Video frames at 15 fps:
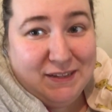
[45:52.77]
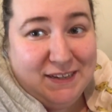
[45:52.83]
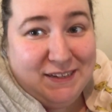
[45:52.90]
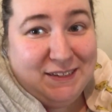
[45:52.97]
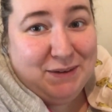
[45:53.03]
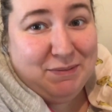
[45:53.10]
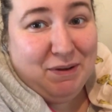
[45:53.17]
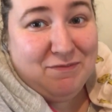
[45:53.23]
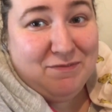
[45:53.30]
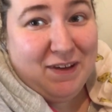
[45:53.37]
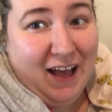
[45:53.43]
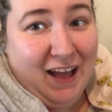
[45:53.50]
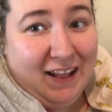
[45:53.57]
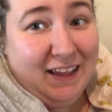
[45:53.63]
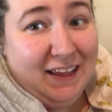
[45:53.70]
my procedure on
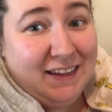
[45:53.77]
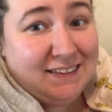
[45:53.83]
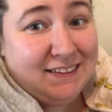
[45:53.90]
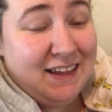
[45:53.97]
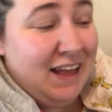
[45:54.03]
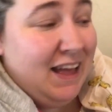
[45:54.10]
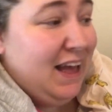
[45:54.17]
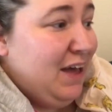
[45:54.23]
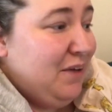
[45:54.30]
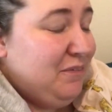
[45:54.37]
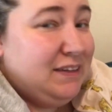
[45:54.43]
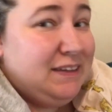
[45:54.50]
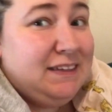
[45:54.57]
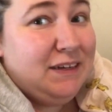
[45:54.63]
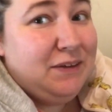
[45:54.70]
for Alice.
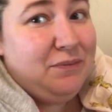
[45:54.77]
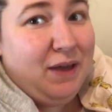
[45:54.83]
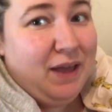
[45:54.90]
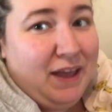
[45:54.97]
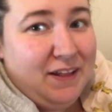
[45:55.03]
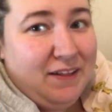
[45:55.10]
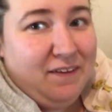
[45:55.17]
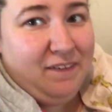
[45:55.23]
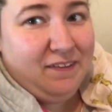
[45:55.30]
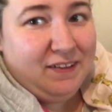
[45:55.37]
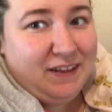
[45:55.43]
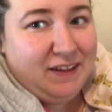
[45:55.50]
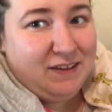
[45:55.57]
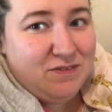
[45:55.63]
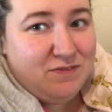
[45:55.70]
We're still waiting
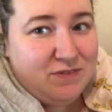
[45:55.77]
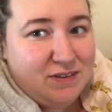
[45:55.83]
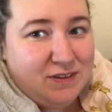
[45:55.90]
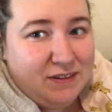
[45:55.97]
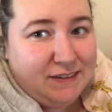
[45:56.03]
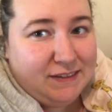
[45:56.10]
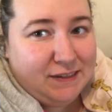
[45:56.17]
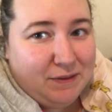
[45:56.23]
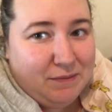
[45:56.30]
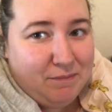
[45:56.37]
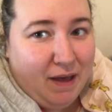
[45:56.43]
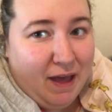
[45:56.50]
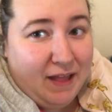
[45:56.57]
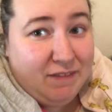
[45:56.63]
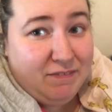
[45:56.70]
on Leo's results to
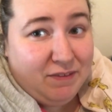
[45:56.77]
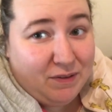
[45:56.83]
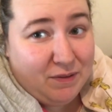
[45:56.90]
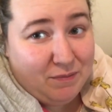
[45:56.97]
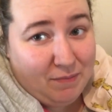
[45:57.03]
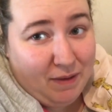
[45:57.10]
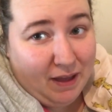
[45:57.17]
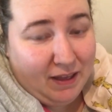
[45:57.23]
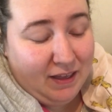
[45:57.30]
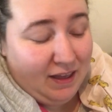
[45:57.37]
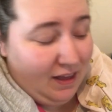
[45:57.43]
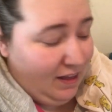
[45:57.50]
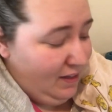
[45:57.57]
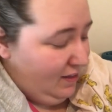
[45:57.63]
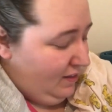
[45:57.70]
come back. They've not come back
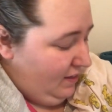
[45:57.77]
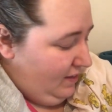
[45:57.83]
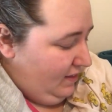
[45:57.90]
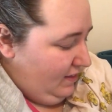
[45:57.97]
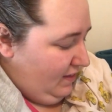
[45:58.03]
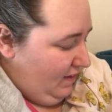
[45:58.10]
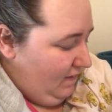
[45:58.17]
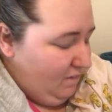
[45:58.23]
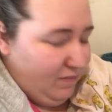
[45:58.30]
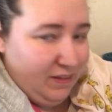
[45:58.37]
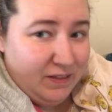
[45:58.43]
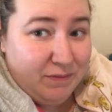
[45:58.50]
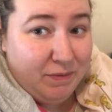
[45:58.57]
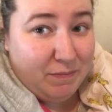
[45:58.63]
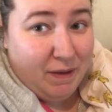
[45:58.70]
yet.
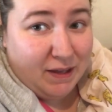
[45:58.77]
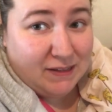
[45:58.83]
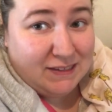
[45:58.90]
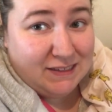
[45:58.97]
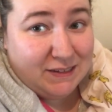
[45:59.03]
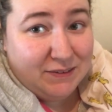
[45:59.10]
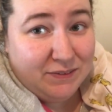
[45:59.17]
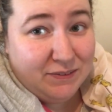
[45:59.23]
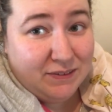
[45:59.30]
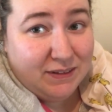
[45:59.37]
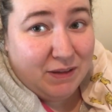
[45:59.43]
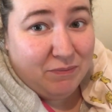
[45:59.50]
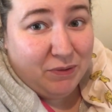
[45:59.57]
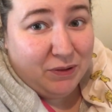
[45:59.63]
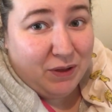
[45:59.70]
Hopefully they'll be back soon
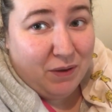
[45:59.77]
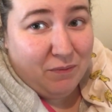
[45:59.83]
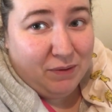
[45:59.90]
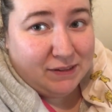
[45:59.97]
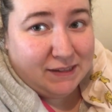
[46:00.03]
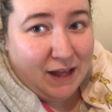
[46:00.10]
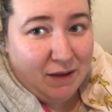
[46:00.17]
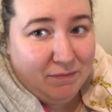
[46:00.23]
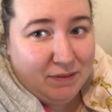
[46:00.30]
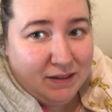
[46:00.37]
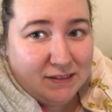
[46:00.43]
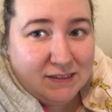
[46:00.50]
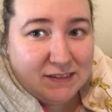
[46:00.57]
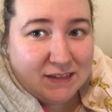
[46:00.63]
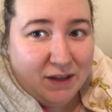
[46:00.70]
and then we'll know what's
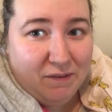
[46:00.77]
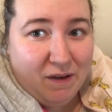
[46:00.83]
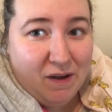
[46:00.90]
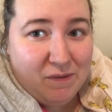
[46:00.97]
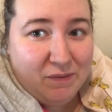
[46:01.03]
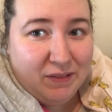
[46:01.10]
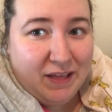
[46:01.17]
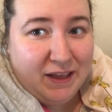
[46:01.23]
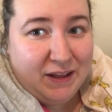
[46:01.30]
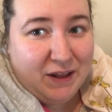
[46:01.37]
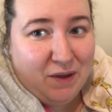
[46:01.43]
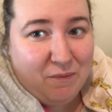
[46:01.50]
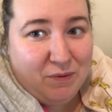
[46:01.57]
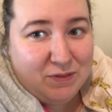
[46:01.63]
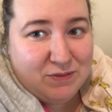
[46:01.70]
happening. So I will let
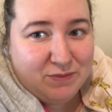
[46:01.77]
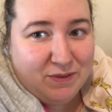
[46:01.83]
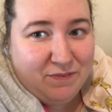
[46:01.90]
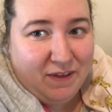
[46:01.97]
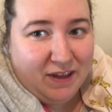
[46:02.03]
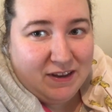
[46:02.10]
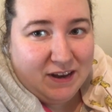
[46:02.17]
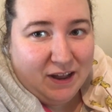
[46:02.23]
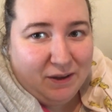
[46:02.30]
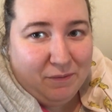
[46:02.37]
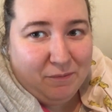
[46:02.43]
you know once we find